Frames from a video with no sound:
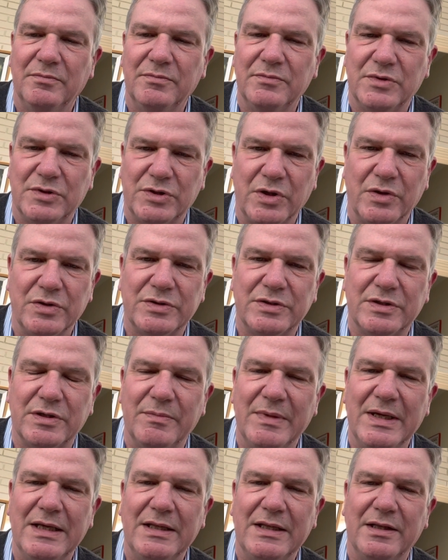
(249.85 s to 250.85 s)
shows to
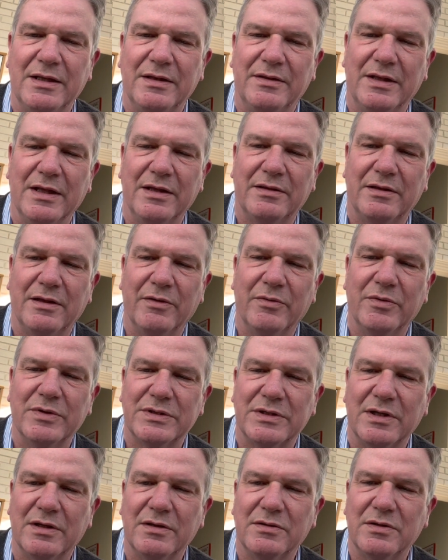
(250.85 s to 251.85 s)
me that there
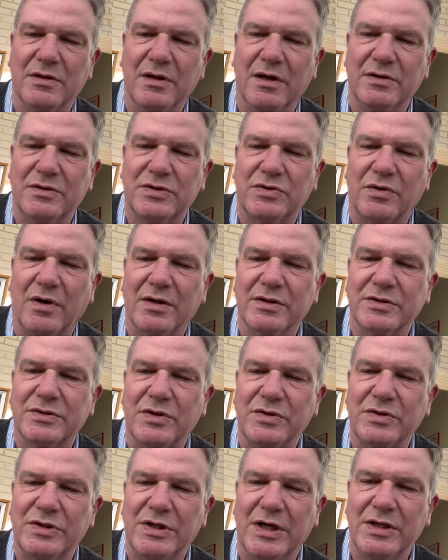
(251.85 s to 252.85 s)
was a strong
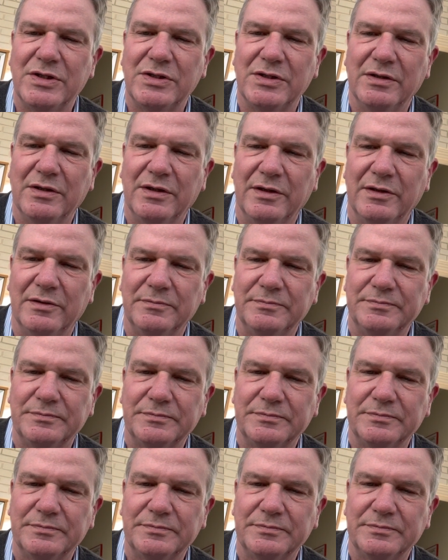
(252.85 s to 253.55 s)
association there.